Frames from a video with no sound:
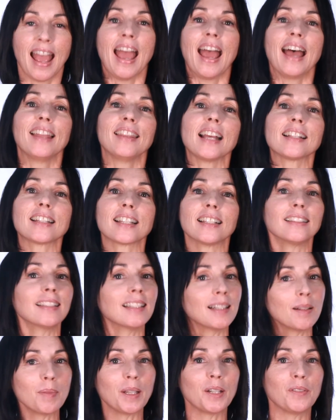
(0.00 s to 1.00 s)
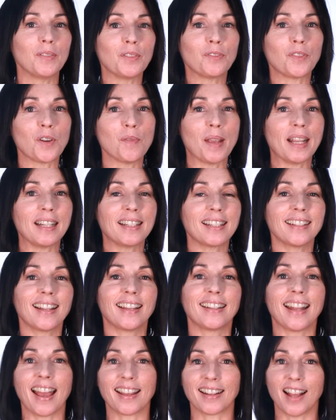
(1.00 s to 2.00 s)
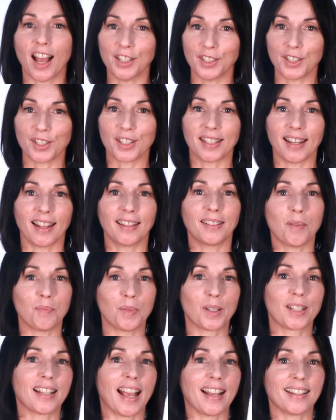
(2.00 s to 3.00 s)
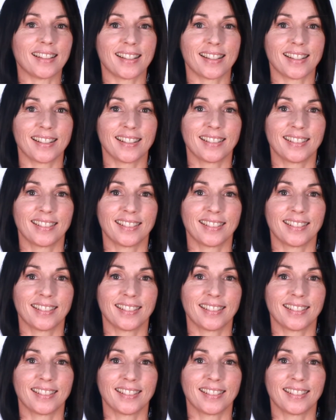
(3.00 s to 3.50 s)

And that's a little bit of information on how to understand number sets.